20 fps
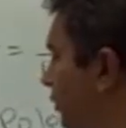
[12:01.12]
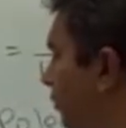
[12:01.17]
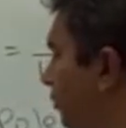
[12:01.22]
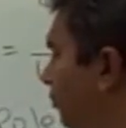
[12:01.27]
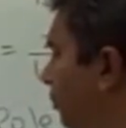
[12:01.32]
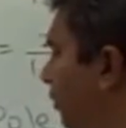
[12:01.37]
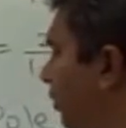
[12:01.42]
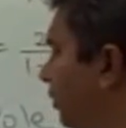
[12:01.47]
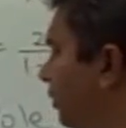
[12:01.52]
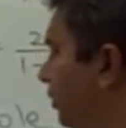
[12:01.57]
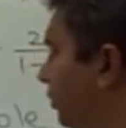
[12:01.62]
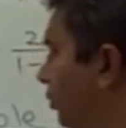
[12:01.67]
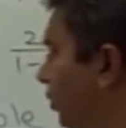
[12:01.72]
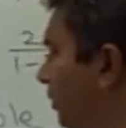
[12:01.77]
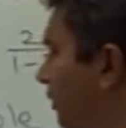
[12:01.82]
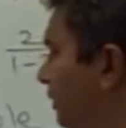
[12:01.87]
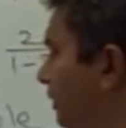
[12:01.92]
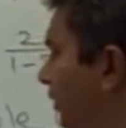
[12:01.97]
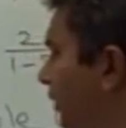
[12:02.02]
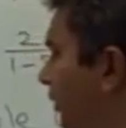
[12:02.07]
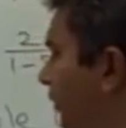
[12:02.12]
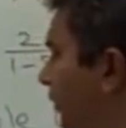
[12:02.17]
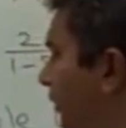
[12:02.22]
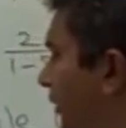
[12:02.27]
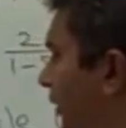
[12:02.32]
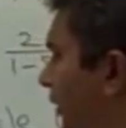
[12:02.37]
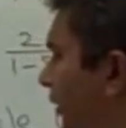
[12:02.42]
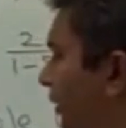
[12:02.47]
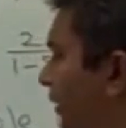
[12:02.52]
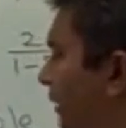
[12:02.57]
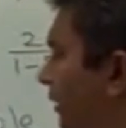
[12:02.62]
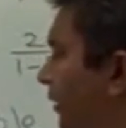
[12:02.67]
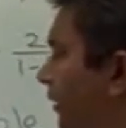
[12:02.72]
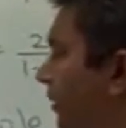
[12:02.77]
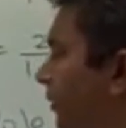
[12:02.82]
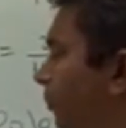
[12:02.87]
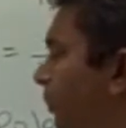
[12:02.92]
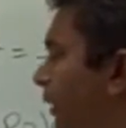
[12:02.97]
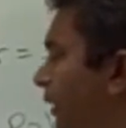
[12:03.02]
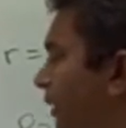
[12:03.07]
so plus 1 times sine theta
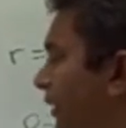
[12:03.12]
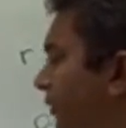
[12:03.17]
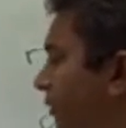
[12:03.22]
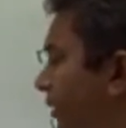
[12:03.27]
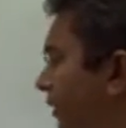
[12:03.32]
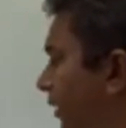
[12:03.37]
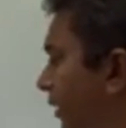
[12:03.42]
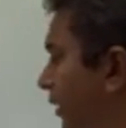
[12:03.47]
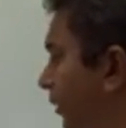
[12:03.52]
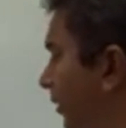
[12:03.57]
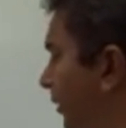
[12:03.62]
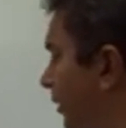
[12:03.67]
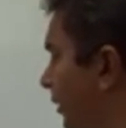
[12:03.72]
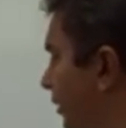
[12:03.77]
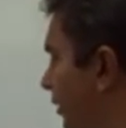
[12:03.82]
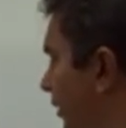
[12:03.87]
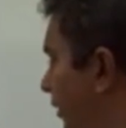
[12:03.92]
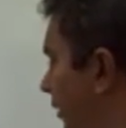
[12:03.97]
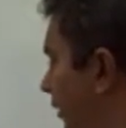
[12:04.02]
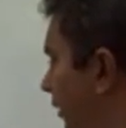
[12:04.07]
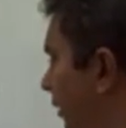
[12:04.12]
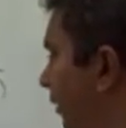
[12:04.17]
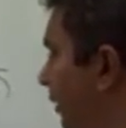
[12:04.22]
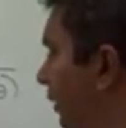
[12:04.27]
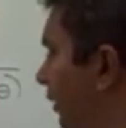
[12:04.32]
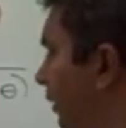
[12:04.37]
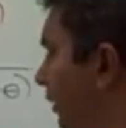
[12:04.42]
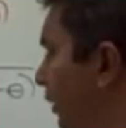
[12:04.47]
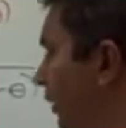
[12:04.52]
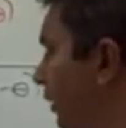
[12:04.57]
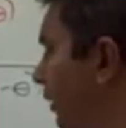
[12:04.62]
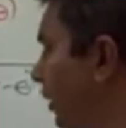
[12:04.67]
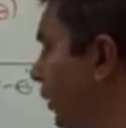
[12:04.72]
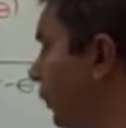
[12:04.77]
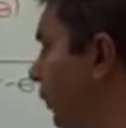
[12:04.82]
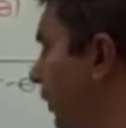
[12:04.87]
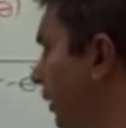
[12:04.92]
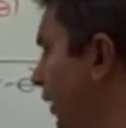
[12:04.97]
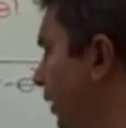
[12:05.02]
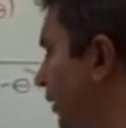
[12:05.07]
is positive sine theta. Here
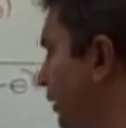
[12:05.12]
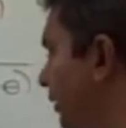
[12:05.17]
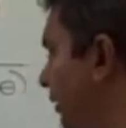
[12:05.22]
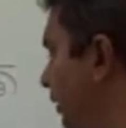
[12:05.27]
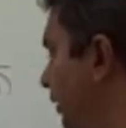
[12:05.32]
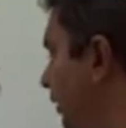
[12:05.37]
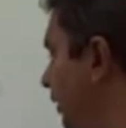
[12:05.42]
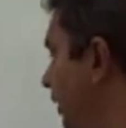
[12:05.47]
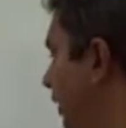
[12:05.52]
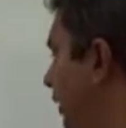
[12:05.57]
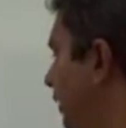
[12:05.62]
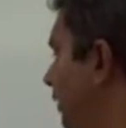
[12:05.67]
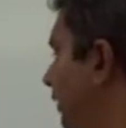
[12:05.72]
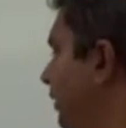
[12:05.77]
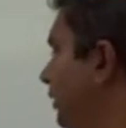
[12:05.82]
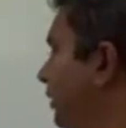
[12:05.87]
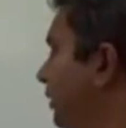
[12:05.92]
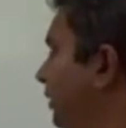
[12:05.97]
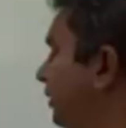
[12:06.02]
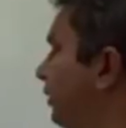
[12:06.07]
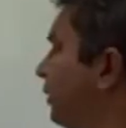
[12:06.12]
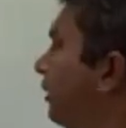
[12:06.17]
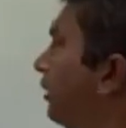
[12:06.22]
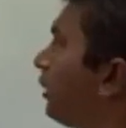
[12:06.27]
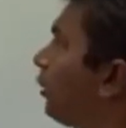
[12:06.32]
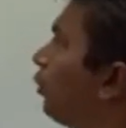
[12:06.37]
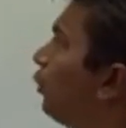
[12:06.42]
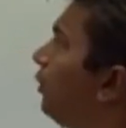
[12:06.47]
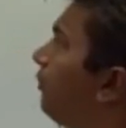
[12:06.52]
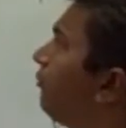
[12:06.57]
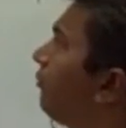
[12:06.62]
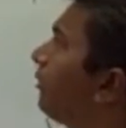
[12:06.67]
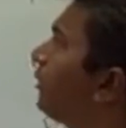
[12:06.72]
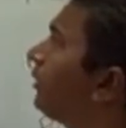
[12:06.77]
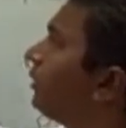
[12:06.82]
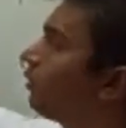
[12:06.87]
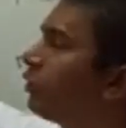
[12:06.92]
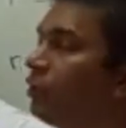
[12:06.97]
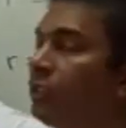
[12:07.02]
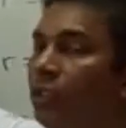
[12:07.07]
we can see that this is
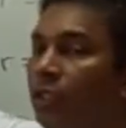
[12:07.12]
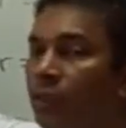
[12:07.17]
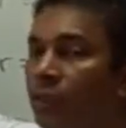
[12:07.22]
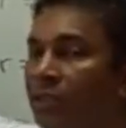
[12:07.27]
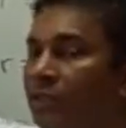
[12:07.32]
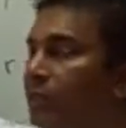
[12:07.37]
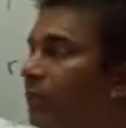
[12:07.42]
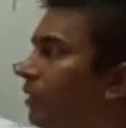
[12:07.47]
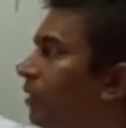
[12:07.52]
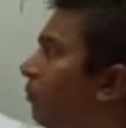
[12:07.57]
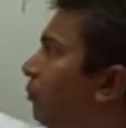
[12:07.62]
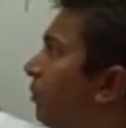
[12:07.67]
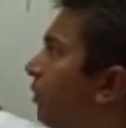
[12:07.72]
equivalent to the original